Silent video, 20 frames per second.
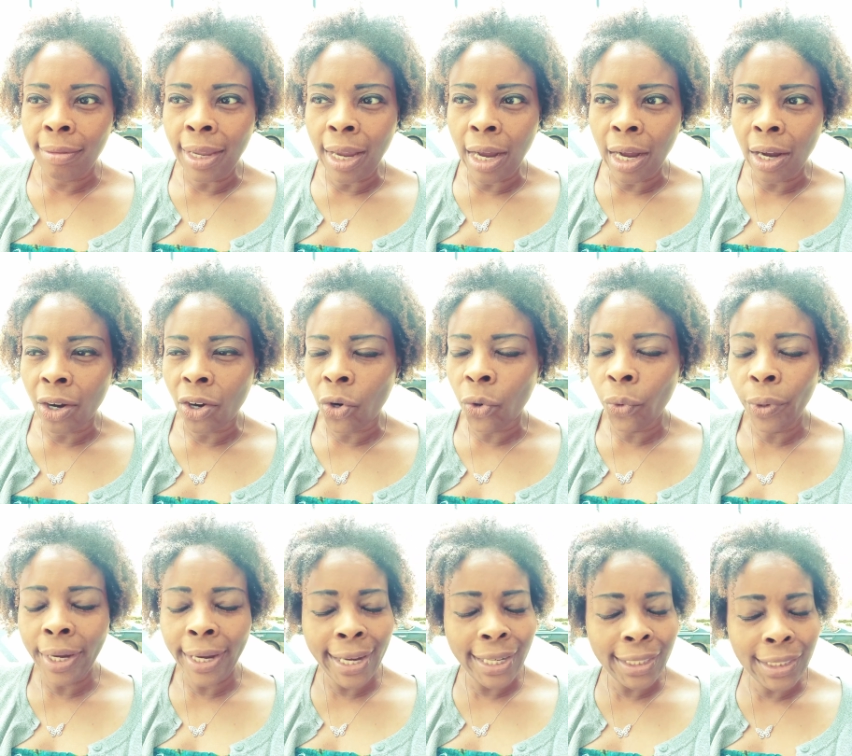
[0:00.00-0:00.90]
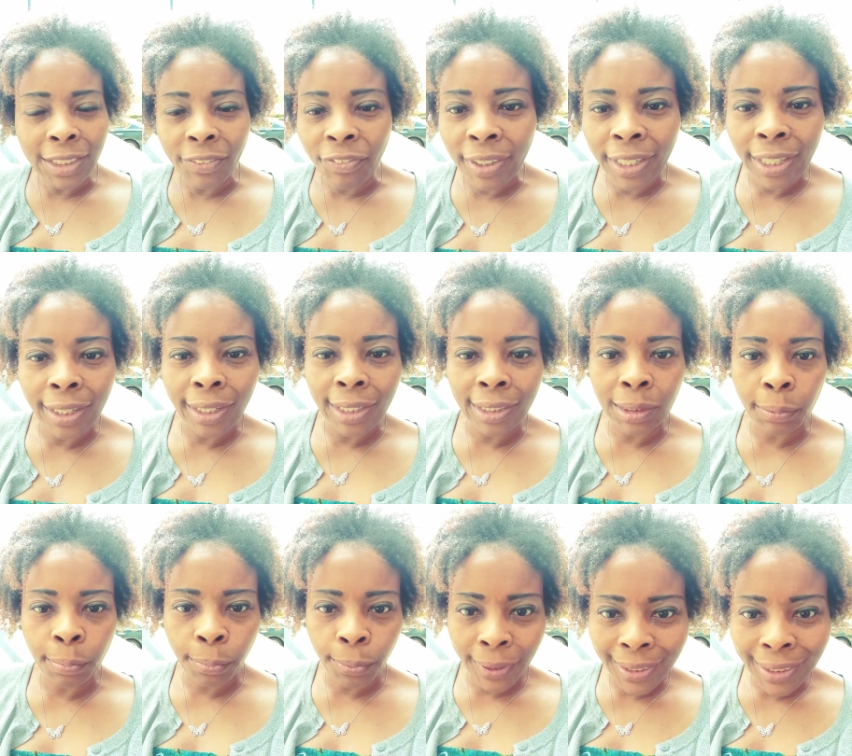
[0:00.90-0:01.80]
are creatively
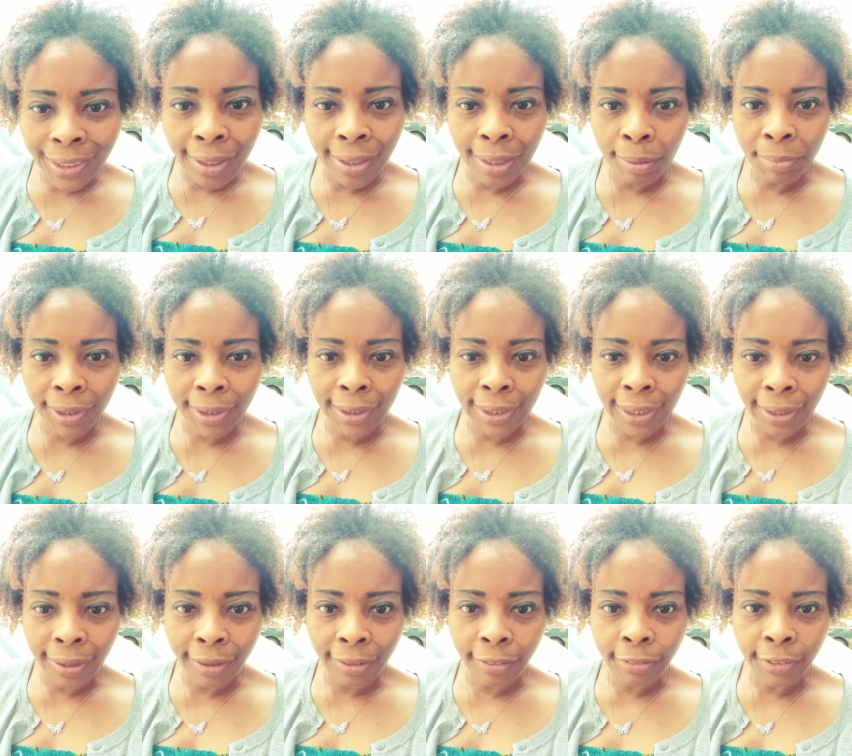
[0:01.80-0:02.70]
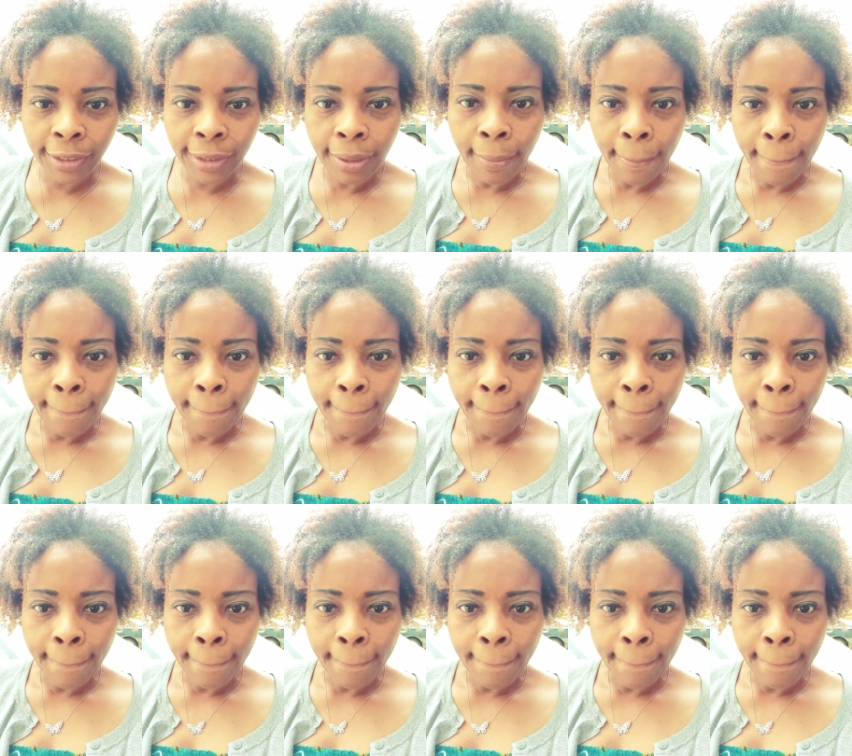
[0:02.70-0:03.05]
expressing themselves.